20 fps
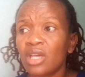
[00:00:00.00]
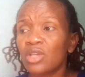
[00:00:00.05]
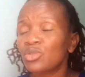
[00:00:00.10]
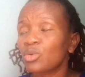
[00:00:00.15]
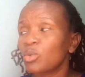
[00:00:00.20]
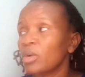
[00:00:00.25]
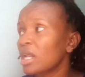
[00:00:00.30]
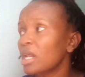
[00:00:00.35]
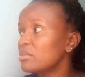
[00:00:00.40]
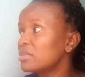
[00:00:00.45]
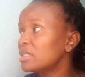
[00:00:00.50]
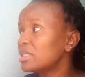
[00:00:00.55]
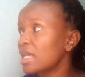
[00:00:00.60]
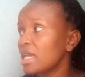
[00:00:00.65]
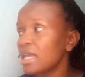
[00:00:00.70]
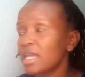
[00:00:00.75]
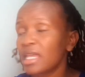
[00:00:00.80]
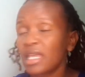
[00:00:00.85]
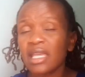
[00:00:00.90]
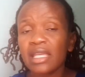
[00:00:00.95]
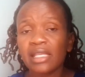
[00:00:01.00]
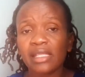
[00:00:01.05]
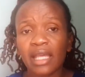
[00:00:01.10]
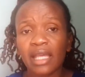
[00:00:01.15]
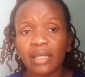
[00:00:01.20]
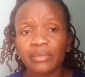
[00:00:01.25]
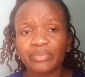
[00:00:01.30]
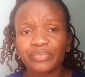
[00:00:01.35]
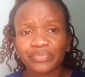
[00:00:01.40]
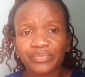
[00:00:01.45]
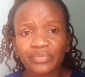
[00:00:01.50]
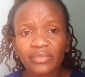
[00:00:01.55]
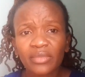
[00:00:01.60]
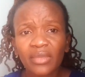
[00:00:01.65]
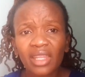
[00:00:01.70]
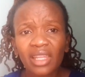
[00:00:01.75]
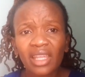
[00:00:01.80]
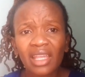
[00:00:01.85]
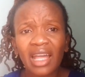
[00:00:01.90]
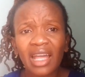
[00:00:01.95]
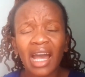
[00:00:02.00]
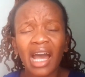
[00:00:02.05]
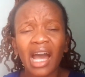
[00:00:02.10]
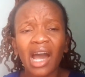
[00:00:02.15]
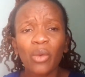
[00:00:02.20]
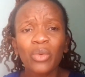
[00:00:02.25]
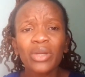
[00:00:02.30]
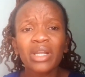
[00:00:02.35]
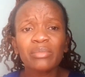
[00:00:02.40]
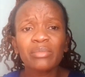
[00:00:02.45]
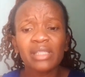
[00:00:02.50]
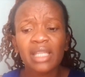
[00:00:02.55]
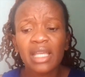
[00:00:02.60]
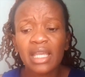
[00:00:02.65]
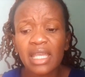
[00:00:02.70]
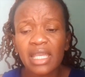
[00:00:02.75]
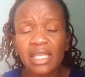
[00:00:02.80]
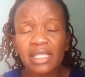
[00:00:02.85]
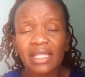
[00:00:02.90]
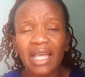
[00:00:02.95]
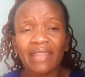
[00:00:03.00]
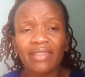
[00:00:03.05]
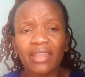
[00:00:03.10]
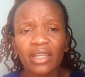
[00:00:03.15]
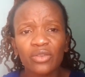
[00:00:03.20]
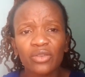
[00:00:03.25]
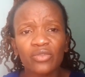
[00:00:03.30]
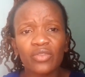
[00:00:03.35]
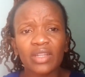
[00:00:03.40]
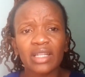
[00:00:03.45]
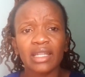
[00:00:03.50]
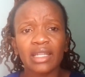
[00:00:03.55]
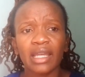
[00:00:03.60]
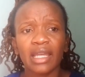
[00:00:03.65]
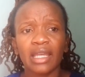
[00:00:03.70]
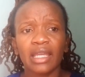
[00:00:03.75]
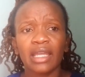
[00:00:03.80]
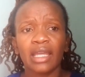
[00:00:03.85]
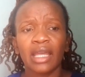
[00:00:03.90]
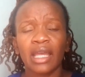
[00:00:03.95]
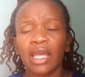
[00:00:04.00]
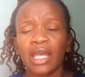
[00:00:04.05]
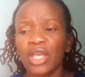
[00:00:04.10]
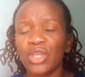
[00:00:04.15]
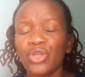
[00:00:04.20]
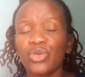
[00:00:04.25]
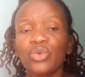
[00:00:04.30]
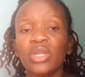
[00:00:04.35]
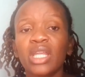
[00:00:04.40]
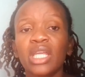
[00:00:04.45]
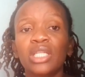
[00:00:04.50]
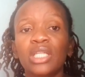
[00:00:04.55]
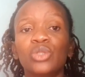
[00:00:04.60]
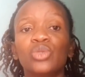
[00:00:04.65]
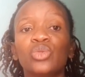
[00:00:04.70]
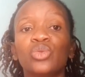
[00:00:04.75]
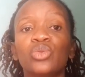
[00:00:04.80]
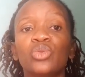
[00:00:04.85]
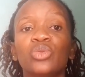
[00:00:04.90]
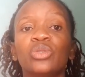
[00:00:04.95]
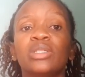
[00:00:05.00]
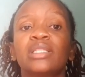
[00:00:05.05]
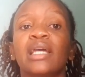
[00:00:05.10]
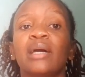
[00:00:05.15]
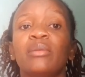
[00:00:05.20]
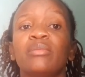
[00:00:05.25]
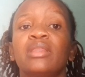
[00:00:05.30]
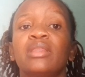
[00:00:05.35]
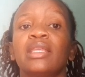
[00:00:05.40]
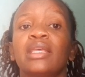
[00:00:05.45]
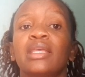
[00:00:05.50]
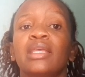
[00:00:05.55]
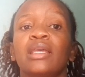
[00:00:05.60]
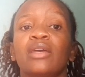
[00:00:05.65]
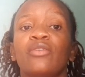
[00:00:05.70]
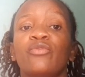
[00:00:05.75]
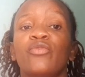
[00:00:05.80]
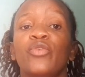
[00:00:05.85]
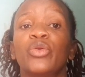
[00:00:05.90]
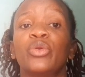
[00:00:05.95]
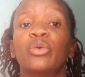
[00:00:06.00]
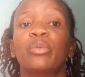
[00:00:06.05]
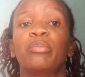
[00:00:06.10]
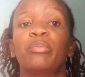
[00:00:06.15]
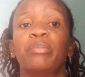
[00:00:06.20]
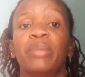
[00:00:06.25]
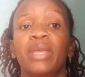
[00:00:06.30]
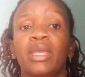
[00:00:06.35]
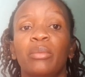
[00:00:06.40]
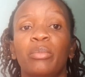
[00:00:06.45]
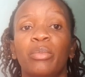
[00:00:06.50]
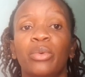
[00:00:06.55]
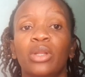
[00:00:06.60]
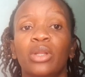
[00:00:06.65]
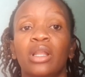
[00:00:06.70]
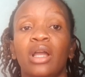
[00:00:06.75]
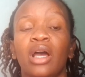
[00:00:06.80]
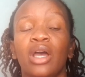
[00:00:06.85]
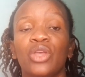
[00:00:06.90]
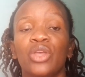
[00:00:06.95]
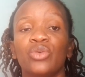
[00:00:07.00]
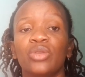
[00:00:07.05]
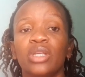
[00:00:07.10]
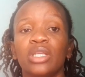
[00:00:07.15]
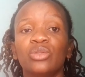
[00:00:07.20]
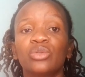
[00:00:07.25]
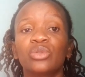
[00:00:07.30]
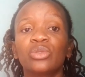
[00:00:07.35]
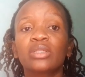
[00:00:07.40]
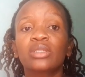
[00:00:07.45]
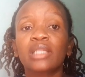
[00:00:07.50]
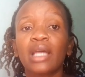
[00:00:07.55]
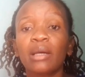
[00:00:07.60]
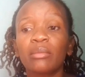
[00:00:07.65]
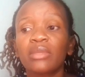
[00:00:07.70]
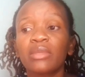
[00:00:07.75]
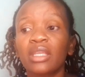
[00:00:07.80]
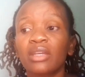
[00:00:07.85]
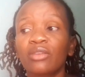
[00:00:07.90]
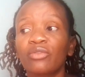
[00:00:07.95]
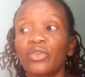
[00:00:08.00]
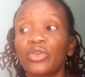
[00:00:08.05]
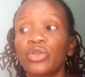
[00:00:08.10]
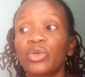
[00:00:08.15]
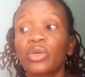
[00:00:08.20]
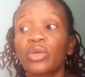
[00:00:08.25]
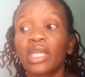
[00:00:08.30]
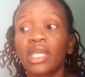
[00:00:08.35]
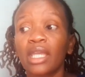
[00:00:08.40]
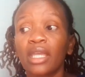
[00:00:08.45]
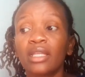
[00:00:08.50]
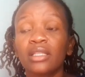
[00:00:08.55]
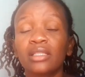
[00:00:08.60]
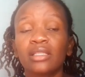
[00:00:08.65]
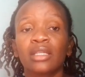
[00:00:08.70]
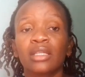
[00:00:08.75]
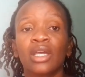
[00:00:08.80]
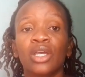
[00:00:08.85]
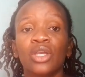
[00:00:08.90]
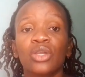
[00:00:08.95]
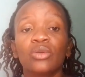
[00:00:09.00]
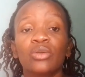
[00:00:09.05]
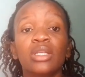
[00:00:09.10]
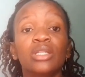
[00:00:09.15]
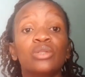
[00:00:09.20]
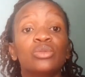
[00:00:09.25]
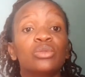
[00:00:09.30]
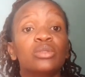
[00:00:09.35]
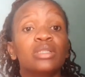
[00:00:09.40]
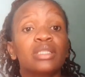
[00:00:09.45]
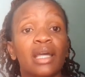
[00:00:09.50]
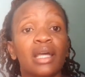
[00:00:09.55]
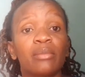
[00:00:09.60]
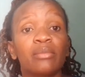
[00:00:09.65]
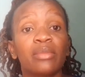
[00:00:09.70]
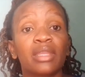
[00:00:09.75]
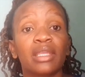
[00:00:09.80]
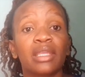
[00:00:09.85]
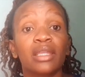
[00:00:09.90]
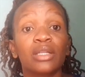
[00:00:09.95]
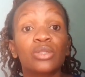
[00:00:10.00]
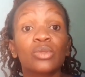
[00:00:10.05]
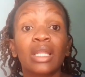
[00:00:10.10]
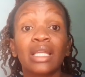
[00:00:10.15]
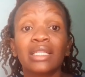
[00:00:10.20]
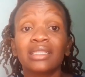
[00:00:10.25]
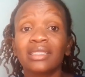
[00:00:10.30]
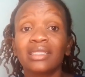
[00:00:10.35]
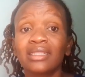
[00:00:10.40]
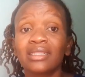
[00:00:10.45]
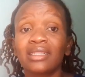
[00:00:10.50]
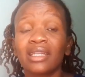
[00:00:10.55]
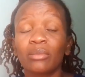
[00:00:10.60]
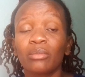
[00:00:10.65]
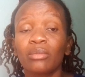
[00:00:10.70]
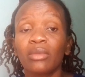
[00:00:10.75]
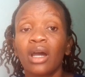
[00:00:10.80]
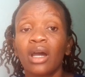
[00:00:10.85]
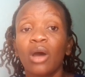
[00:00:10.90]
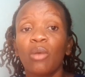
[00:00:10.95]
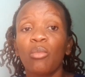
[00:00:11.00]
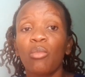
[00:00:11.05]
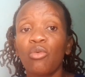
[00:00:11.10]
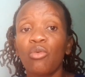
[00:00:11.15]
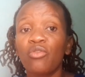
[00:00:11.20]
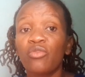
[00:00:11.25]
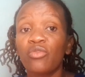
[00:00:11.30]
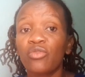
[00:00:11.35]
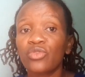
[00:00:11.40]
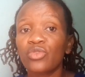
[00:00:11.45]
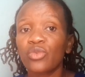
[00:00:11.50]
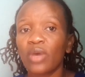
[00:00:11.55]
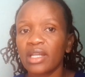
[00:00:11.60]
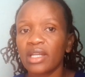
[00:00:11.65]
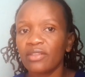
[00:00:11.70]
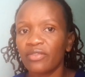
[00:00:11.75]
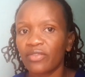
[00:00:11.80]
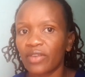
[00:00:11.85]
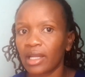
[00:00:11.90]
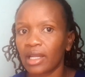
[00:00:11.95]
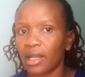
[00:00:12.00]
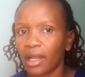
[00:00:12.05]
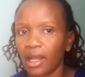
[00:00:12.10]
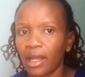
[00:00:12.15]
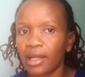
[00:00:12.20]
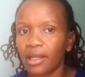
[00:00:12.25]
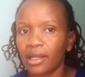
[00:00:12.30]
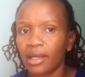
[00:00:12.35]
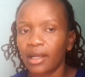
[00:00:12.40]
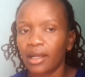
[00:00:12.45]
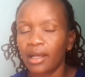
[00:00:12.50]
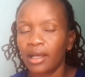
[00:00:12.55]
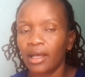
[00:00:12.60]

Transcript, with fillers: so what i'm saying is eh, what I'm saying is, at the end of the day, you need to do something for your people. You need to do something for your kids. You need to do something that will assist them move to a different ladder.